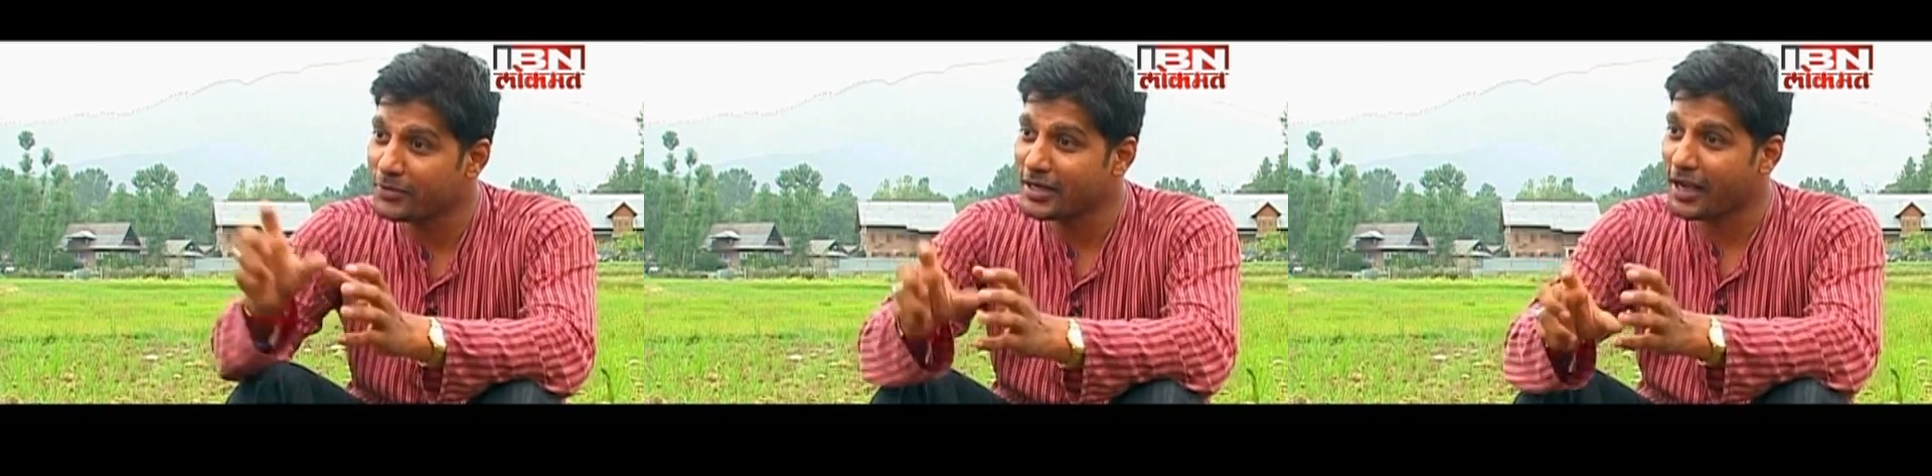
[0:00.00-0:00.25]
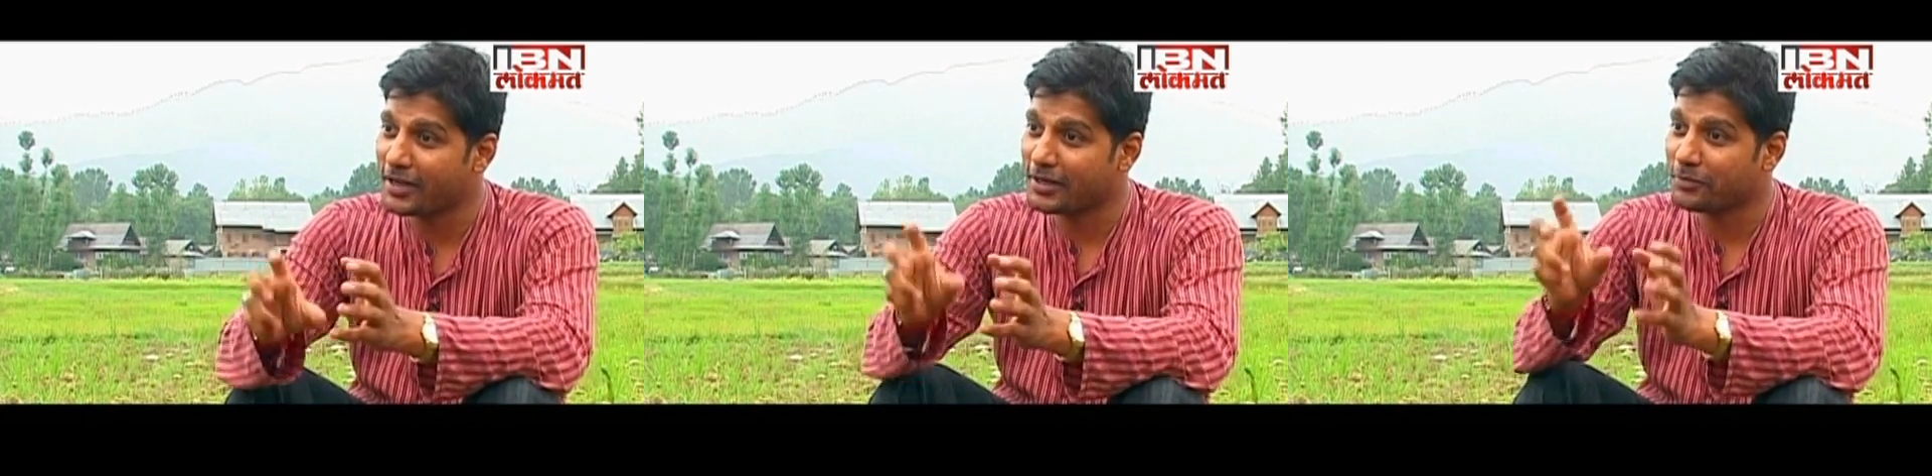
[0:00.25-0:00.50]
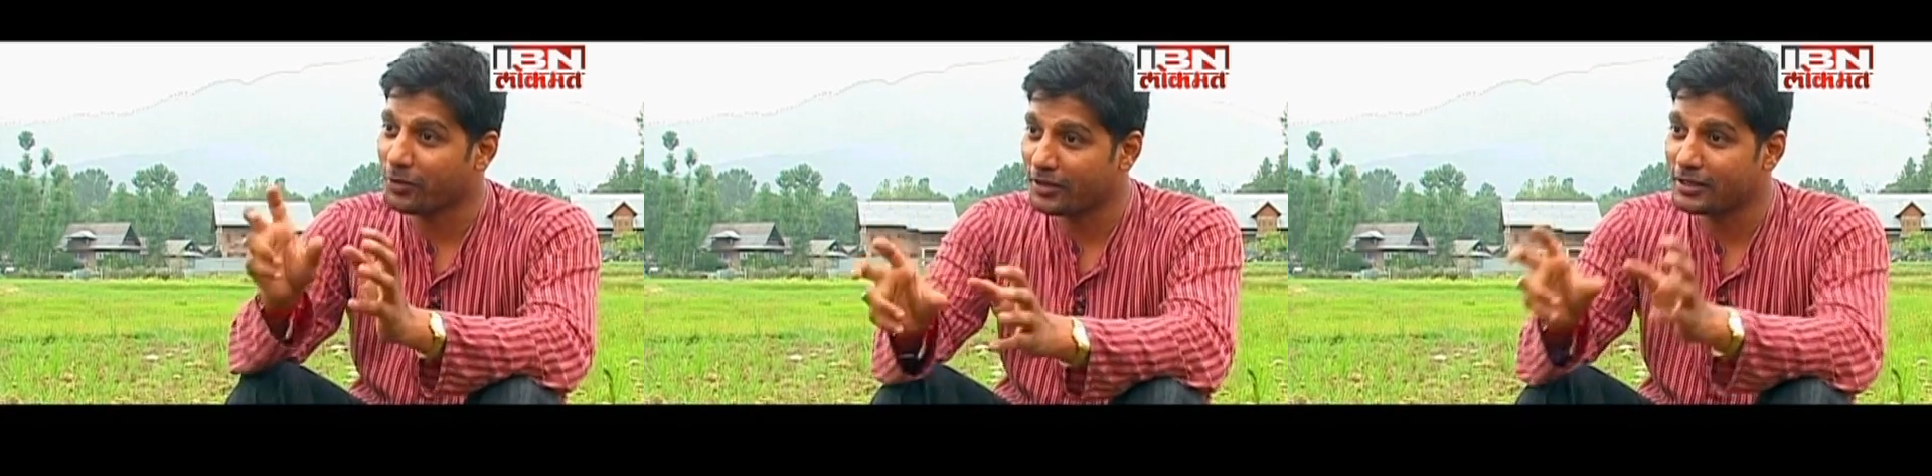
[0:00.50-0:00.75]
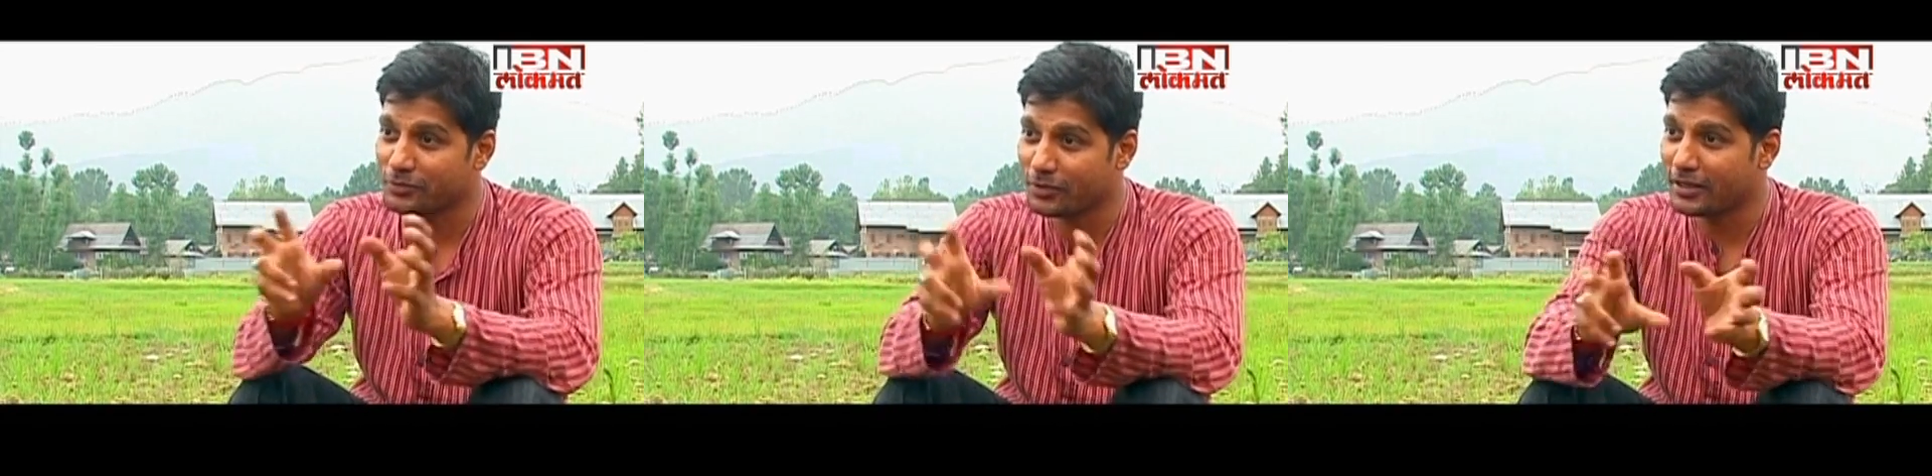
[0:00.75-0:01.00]

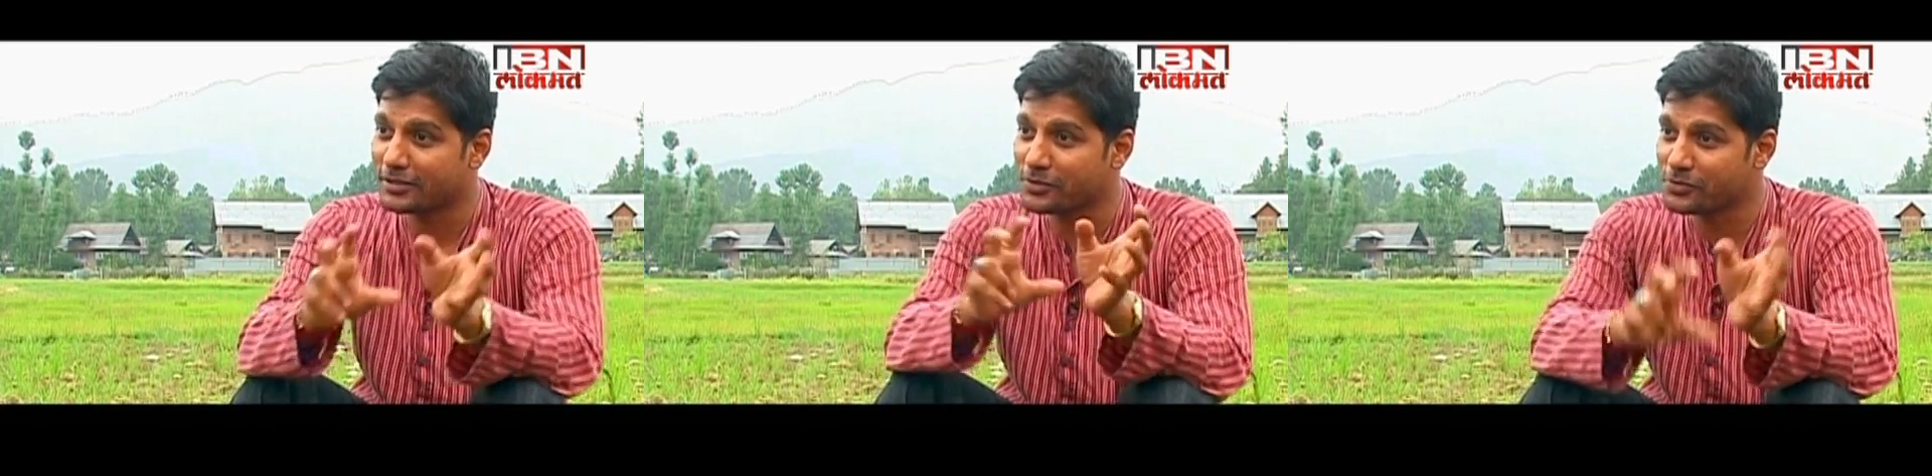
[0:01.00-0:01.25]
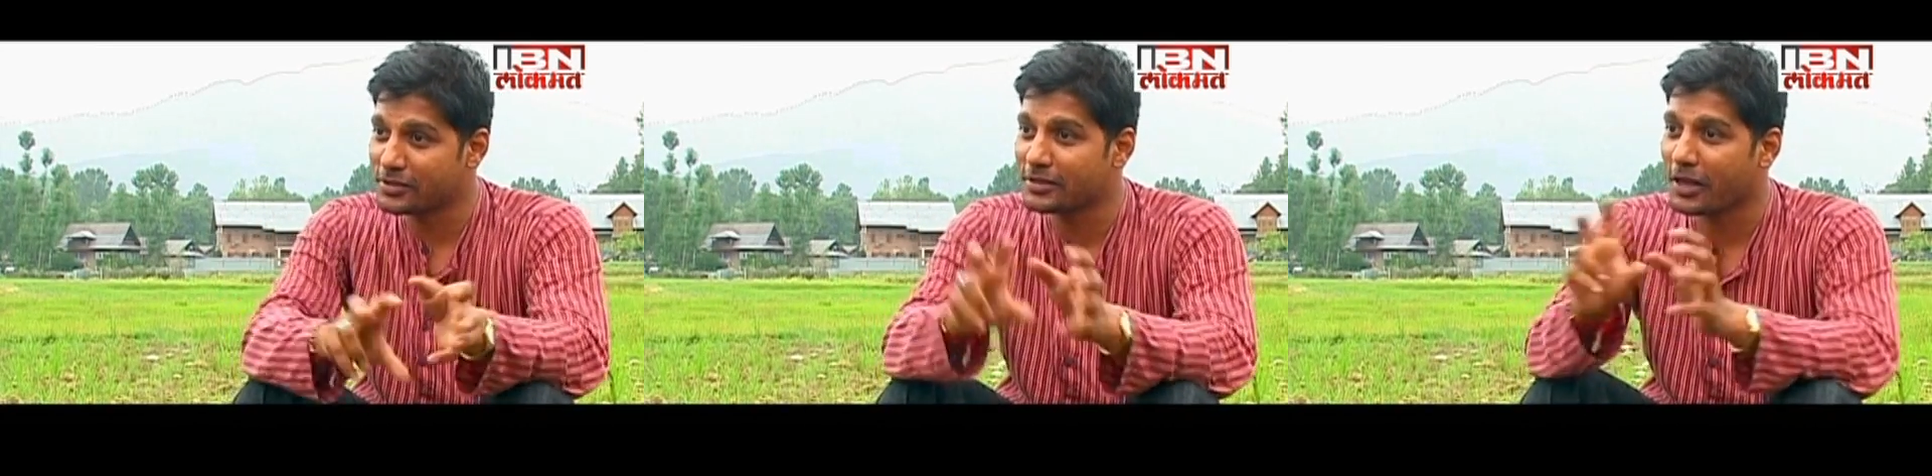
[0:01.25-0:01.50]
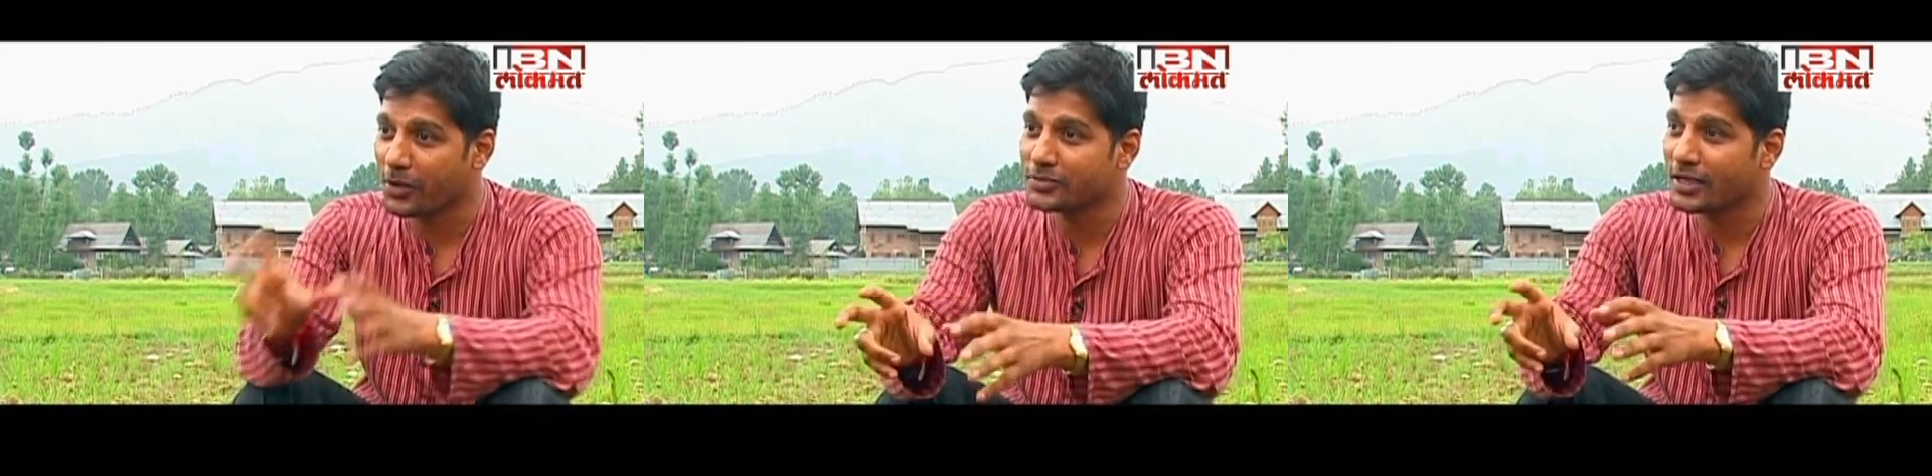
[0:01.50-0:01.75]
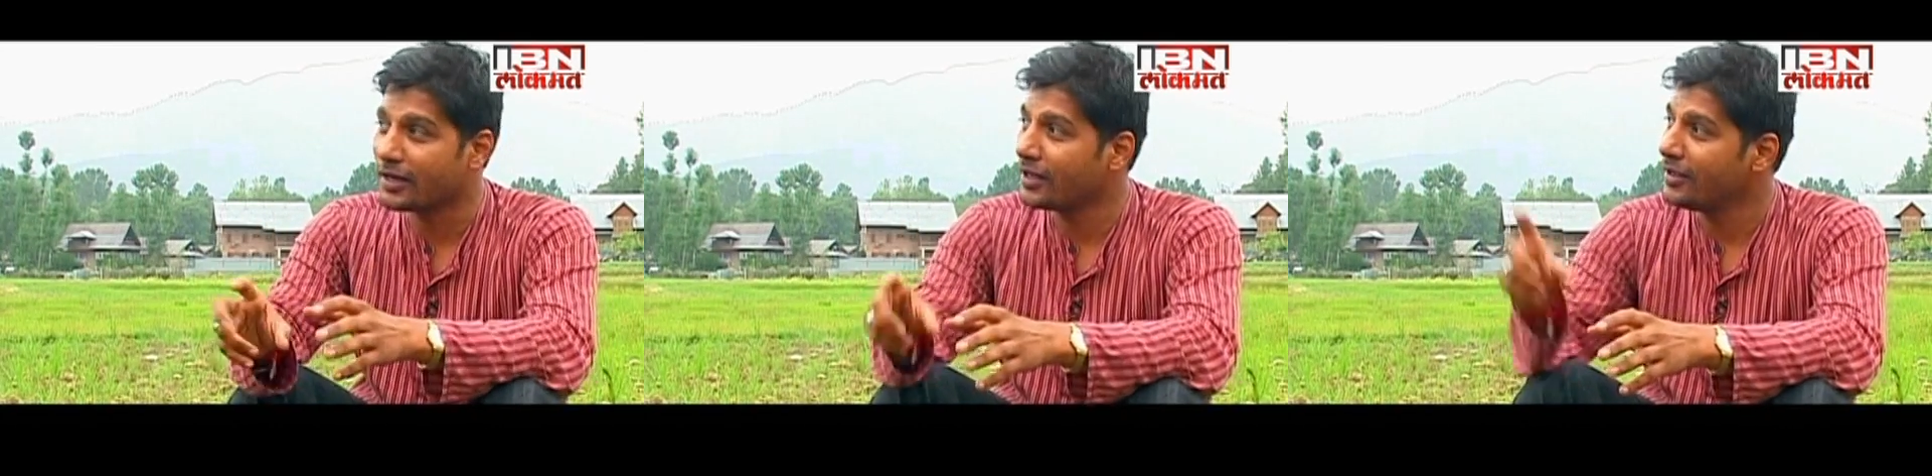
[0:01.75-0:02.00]
Borderless World
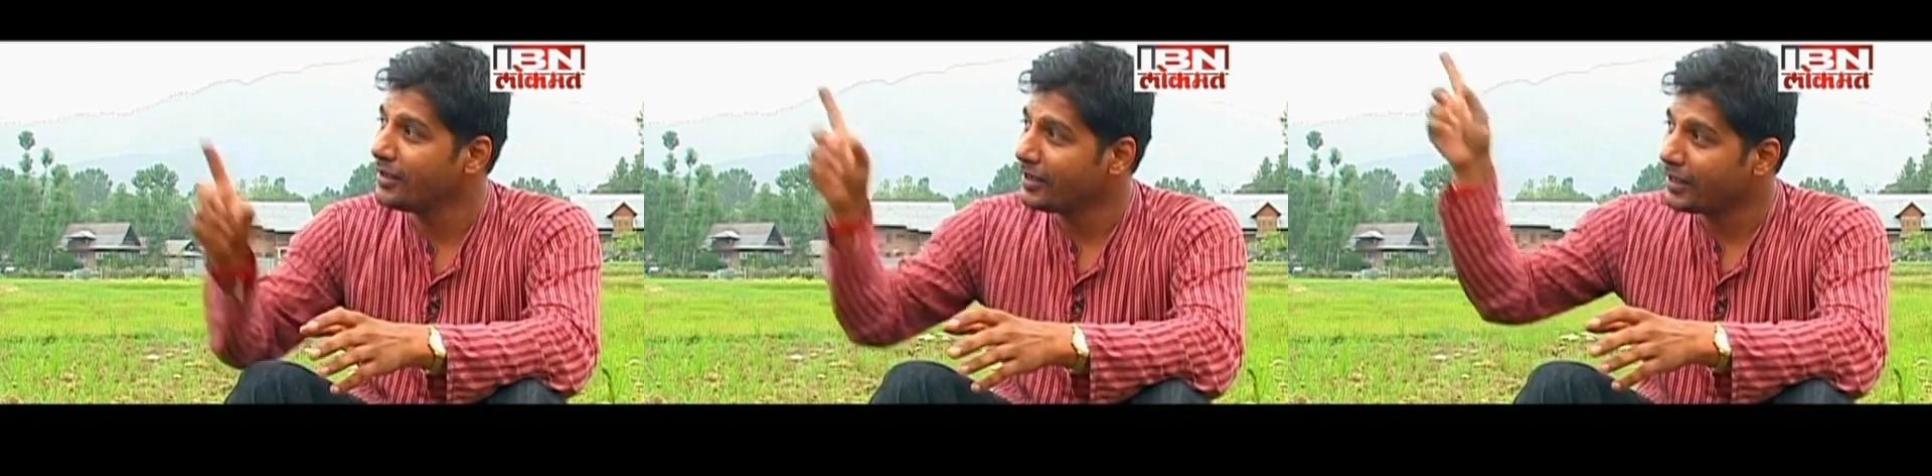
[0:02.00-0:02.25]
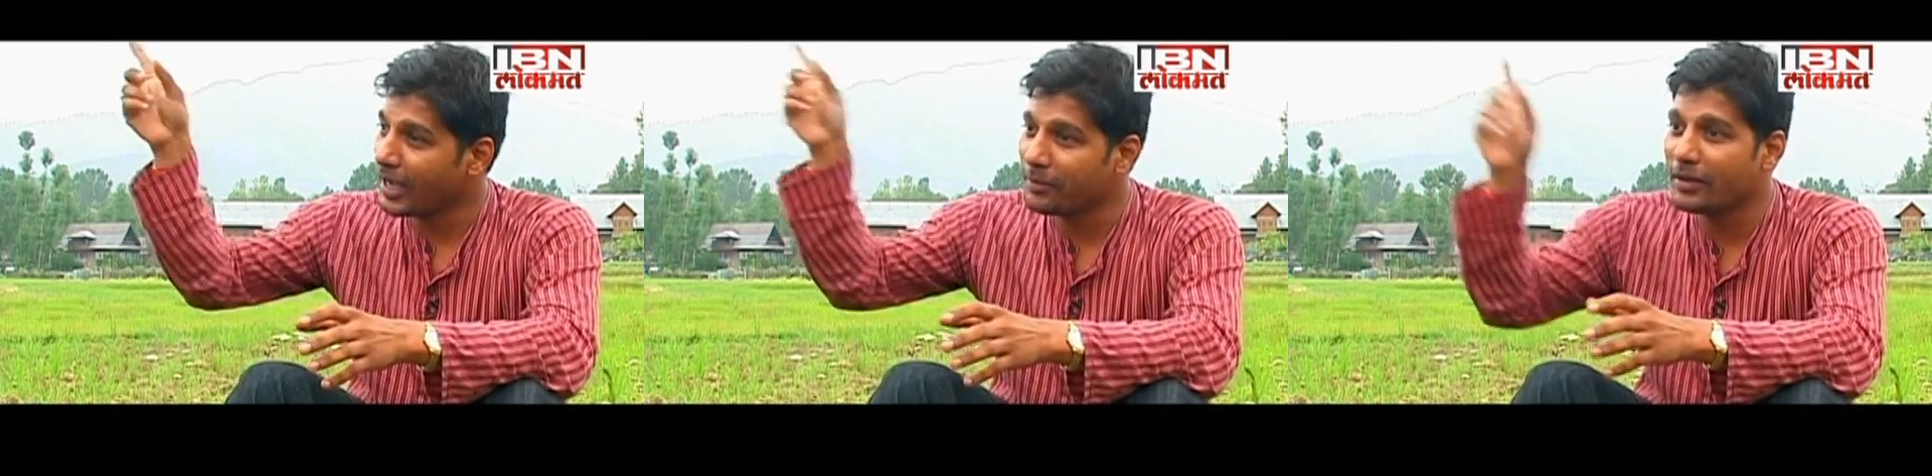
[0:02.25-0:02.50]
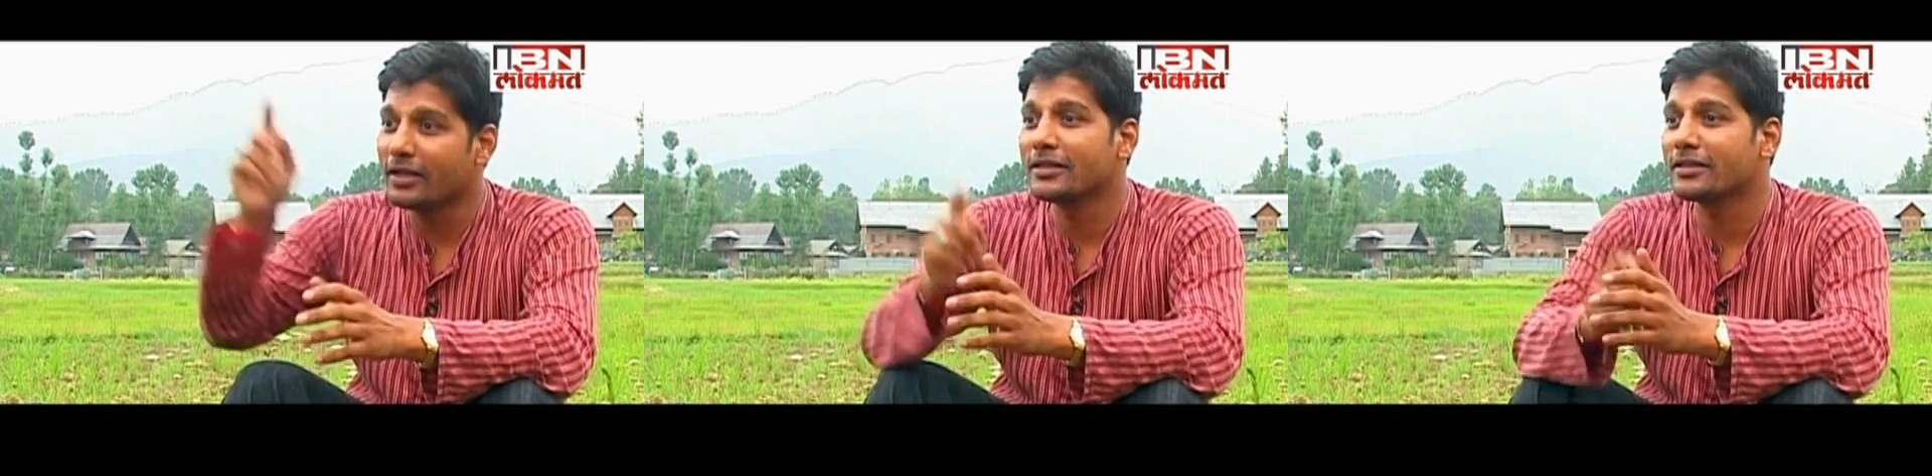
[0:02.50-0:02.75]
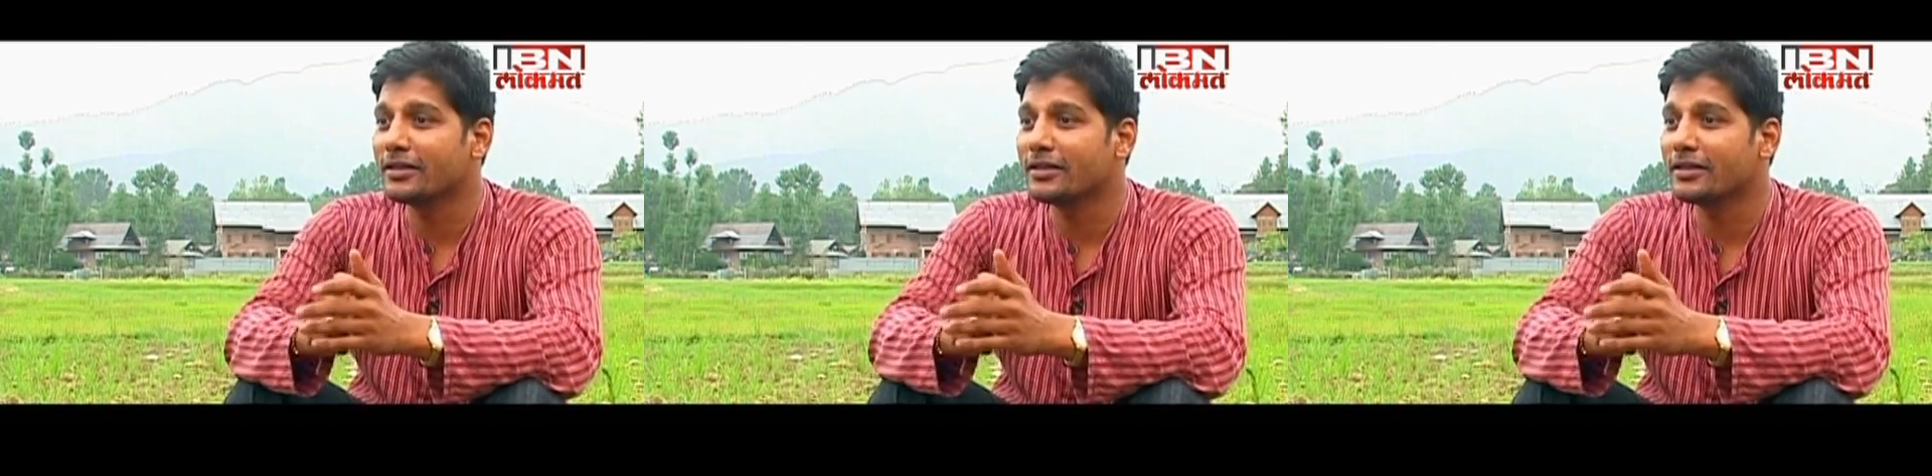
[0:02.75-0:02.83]
Foundation. Under